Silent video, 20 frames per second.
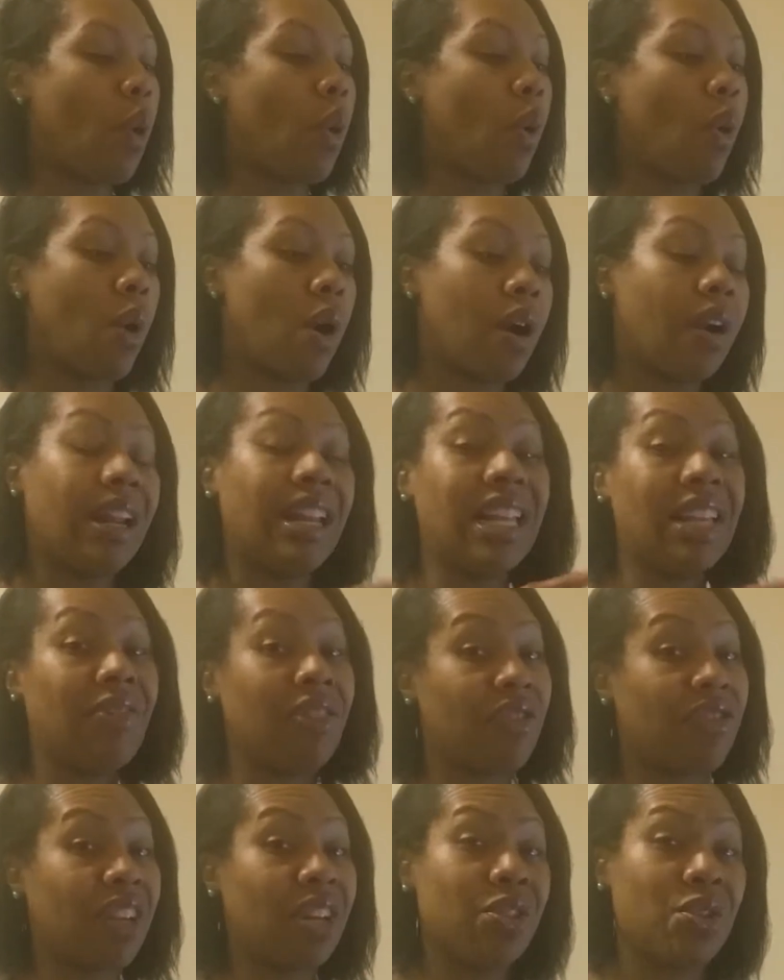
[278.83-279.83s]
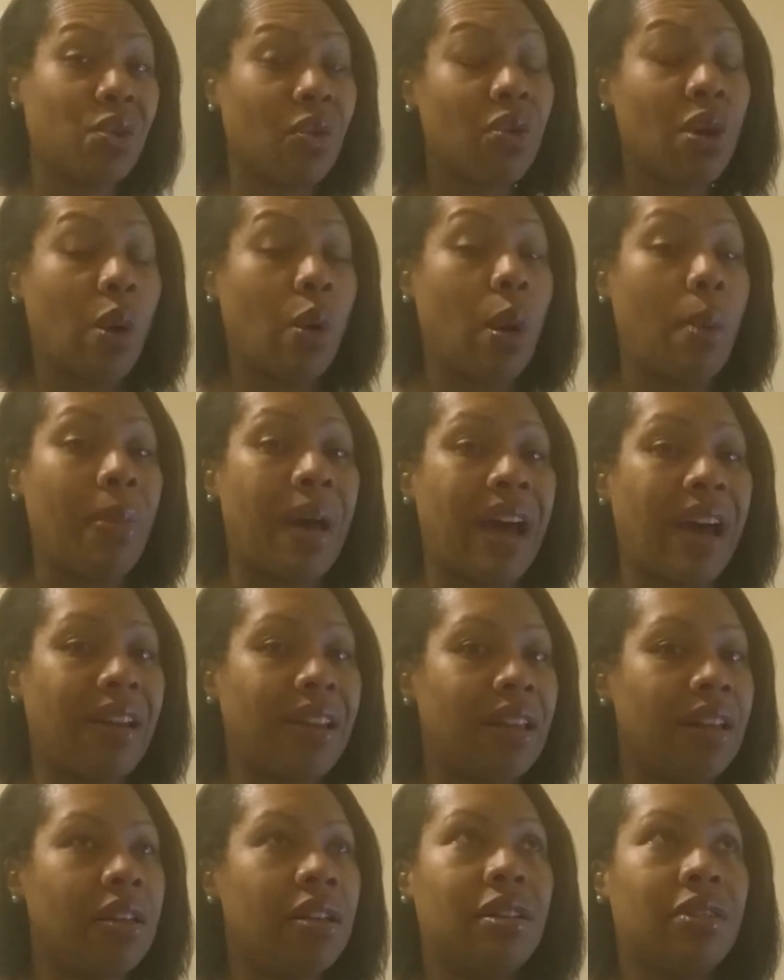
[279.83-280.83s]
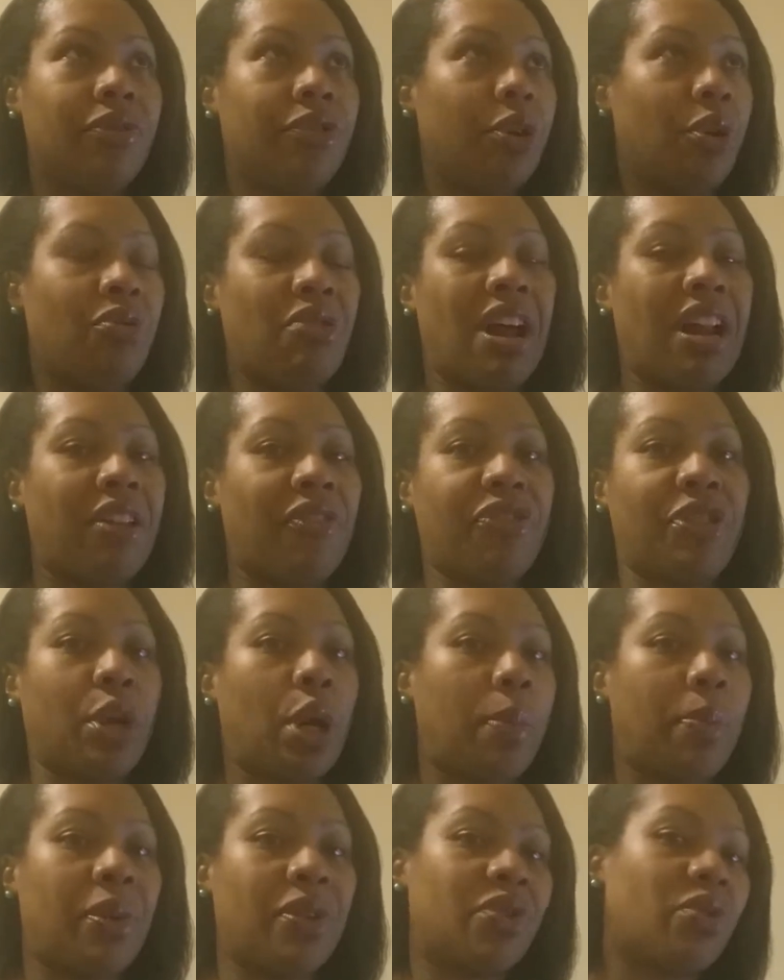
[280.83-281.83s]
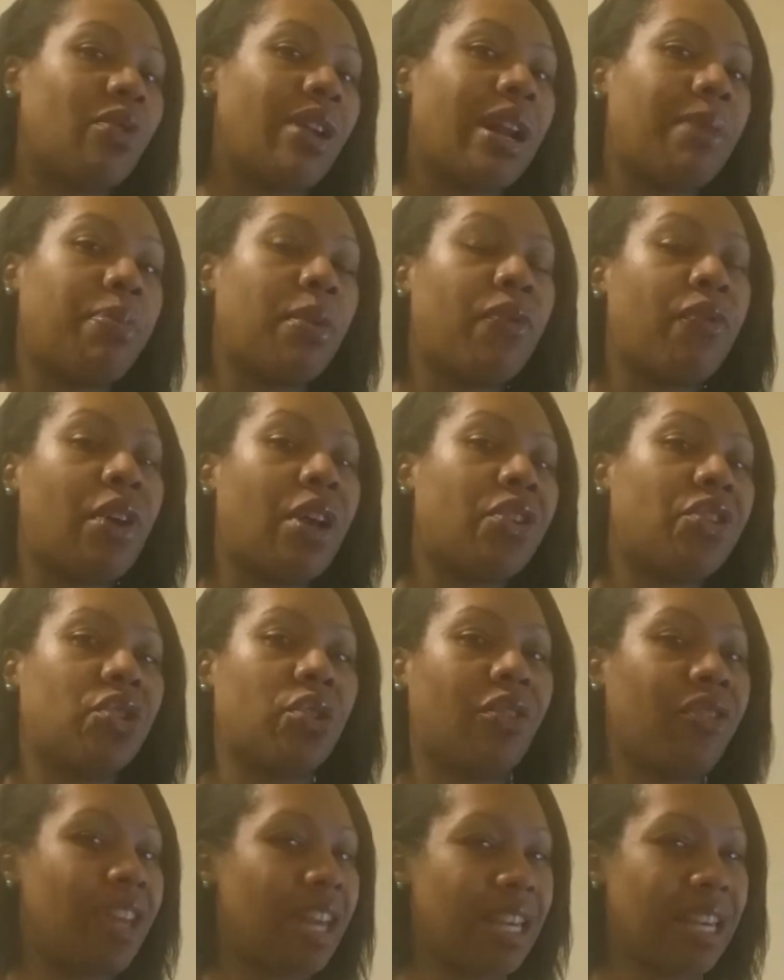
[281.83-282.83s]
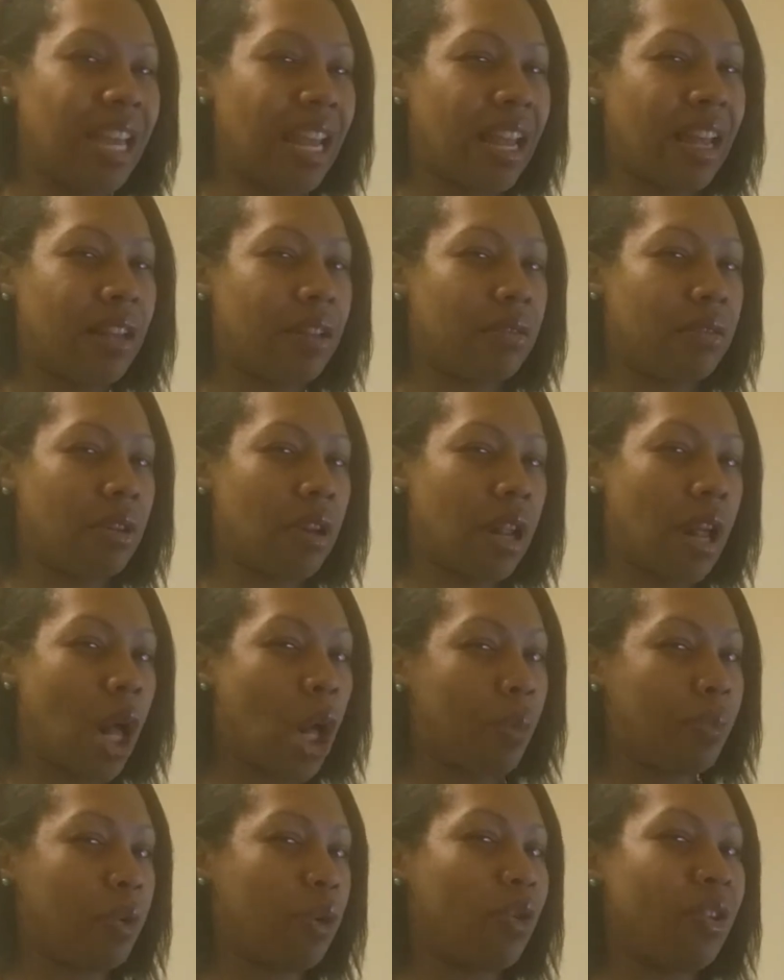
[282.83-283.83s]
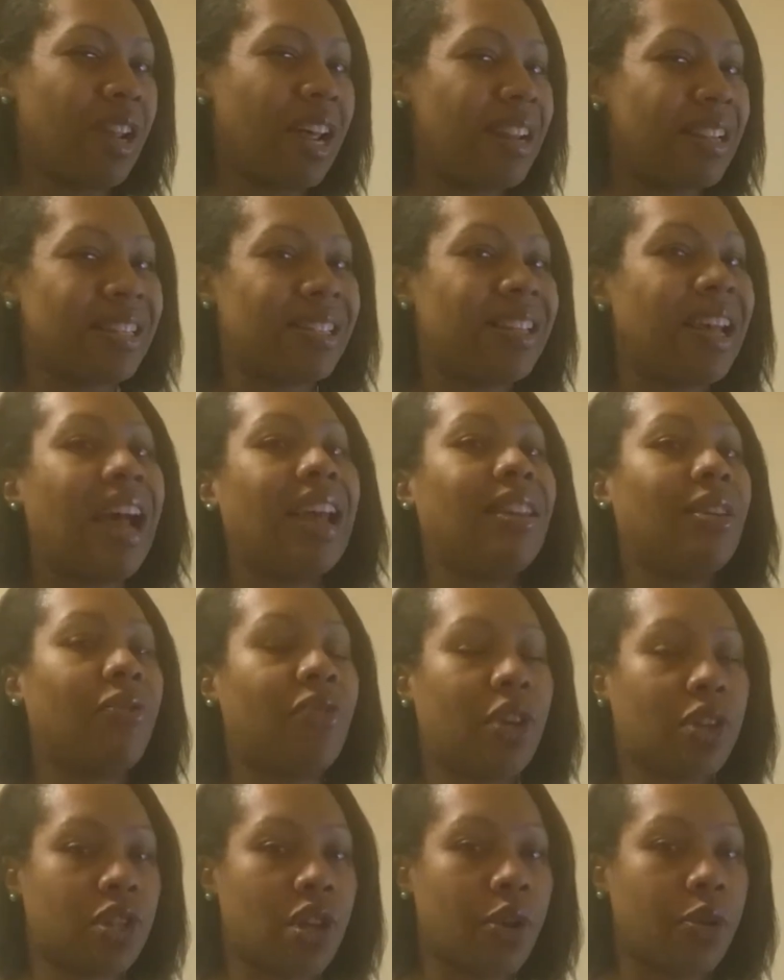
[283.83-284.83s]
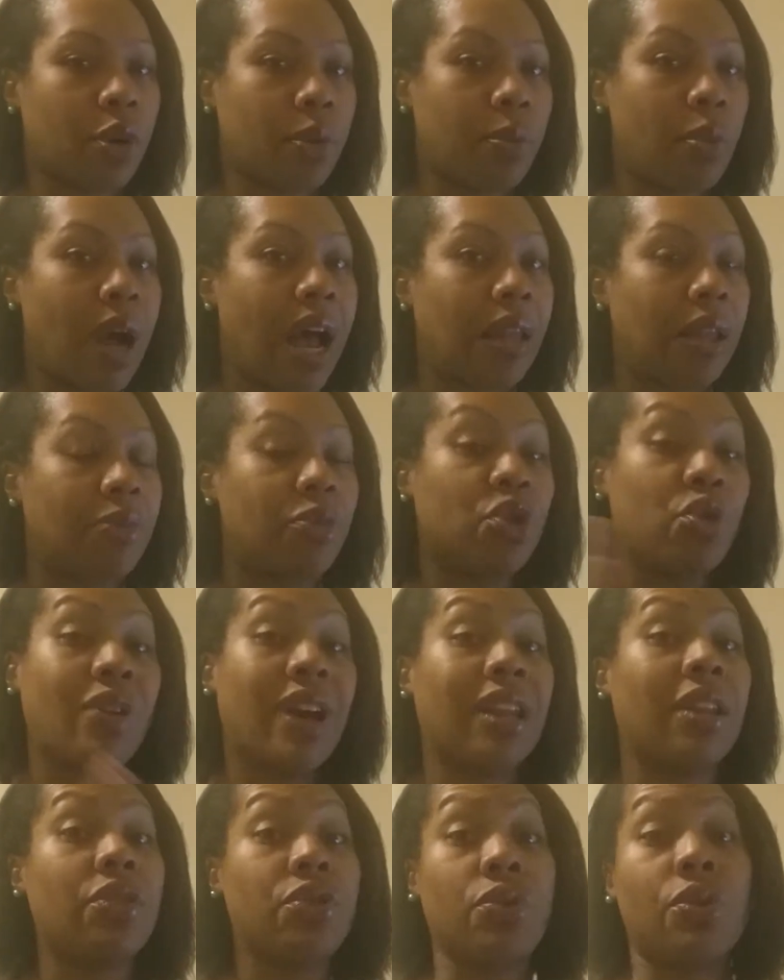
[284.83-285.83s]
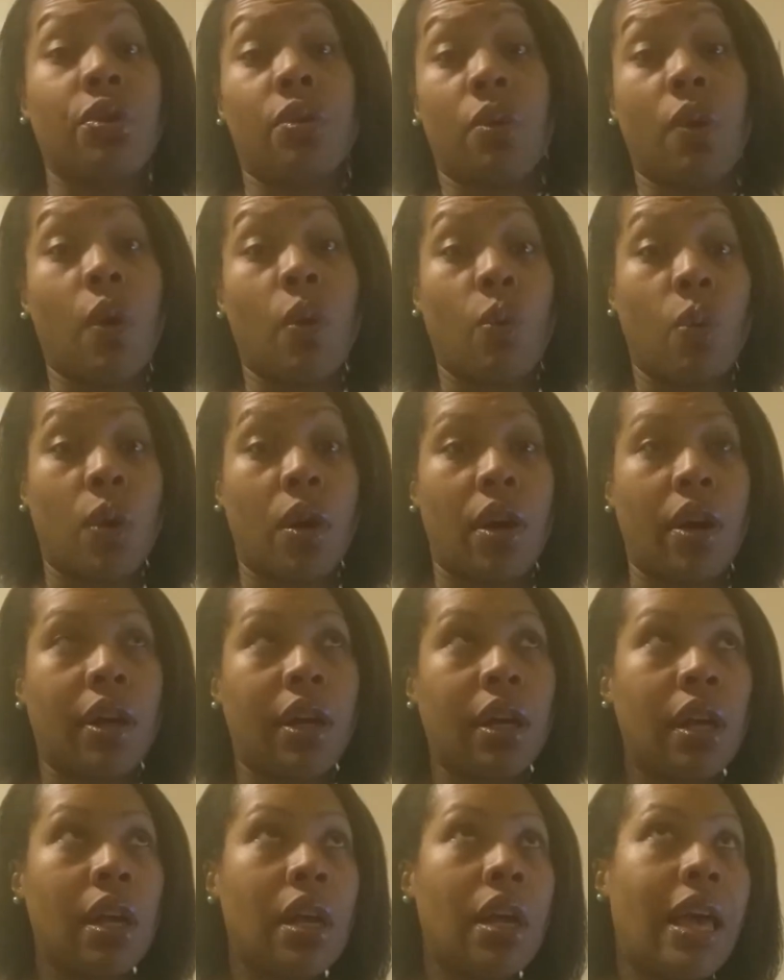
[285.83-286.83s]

or even if they do know about it, they're not a therapist, they're not a professional, they can't help you, they're not assigned to fix all your problems. You got to do your own work.